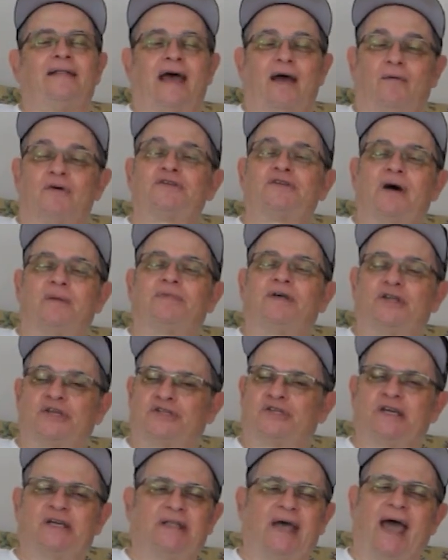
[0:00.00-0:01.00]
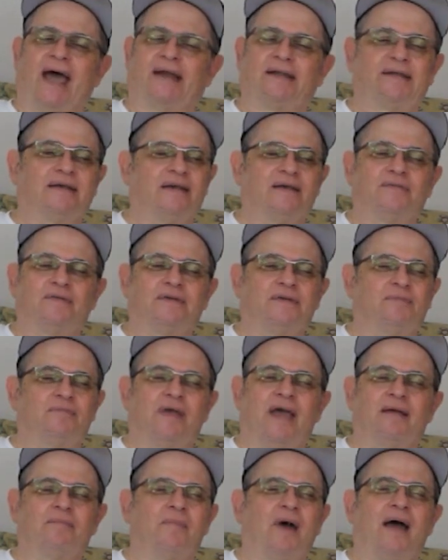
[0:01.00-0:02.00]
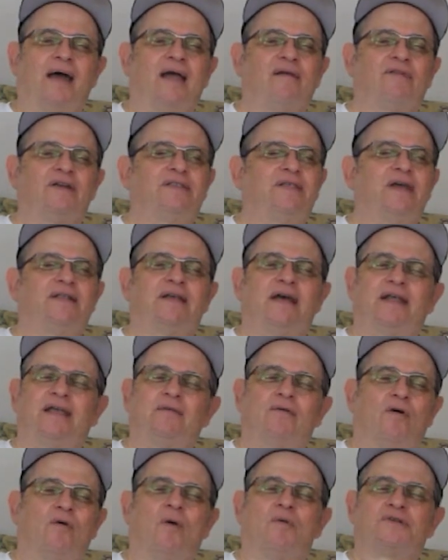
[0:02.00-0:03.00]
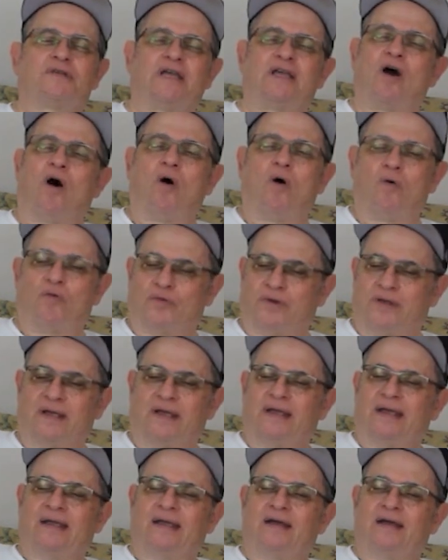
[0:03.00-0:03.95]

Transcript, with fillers: That was something to see that. Everything that he owned.